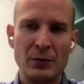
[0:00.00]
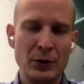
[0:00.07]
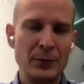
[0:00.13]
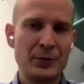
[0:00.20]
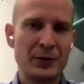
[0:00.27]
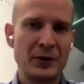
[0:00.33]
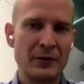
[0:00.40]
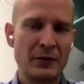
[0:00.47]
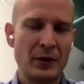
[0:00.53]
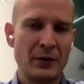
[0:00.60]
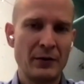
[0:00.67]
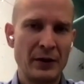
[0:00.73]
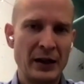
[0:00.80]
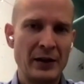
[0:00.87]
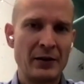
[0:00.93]
groups of,
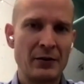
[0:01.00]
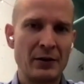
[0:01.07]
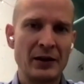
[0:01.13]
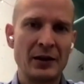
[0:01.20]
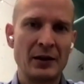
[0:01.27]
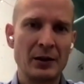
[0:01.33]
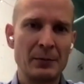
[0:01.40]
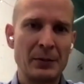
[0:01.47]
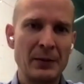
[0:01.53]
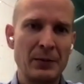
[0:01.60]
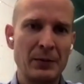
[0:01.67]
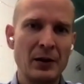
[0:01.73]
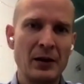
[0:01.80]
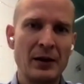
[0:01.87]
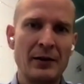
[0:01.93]
of very critical
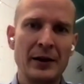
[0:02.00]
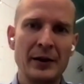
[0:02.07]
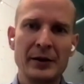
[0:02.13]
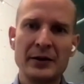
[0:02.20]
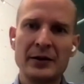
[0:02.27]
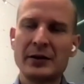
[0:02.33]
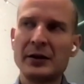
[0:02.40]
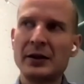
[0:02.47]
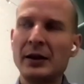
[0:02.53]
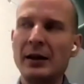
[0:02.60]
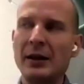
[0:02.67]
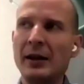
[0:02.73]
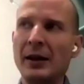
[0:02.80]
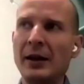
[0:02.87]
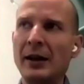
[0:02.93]
people around us.
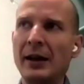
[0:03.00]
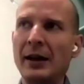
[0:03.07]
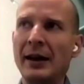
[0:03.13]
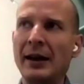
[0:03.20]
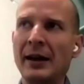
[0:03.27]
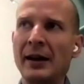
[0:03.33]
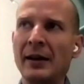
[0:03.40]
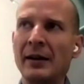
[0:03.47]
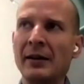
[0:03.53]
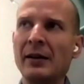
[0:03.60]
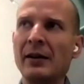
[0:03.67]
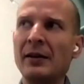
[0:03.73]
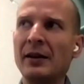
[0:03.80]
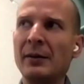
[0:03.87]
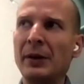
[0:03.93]
And
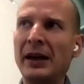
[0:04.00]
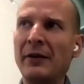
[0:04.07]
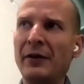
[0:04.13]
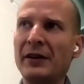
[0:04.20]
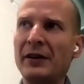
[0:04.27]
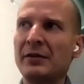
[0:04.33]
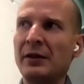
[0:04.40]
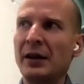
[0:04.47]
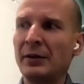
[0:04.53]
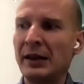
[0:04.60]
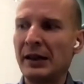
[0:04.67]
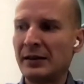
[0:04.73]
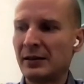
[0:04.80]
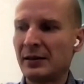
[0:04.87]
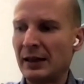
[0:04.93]
the benefits
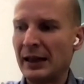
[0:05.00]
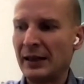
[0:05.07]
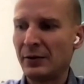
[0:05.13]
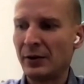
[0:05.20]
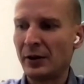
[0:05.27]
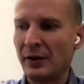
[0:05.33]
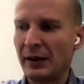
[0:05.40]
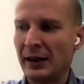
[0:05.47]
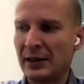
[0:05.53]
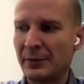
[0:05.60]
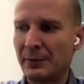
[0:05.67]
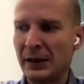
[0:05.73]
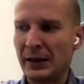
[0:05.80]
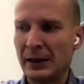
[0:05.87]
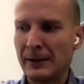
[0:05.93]
around that later on
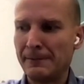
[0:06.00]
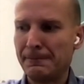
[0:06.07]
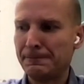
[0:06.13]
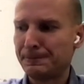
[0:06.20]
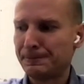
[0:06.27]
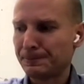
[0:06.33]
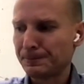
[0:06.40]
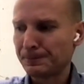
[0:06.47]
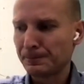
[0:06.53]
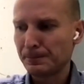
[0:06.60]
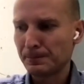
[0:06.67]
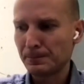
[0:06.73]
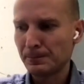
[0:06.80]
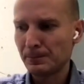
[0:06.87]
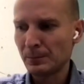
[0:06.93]
has been,
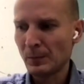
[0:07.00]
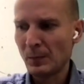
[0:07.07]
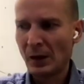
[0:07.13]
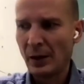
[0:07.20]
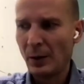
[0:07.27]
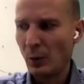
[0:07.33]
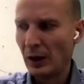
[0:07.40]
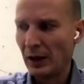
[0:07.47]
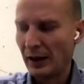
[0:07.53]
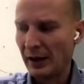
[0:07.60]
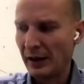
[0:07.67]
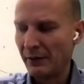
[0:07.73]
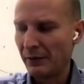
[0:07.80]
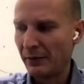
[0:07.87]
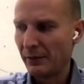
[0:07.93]

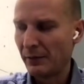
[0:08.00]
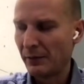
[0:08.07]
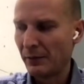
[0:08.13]
well, I